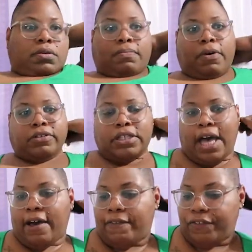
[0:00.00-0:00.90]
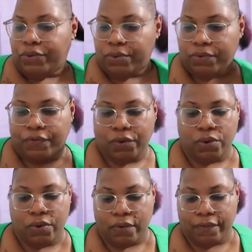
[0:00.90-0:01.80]
most of our food
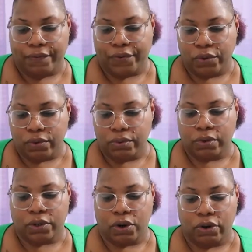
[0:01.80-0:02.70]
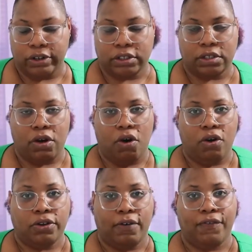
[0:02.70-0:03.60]
courts are
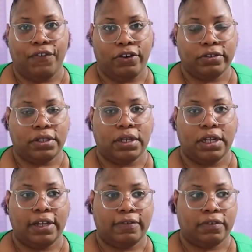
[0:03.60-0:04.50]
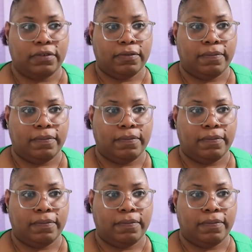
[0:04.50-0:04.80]
on the first level,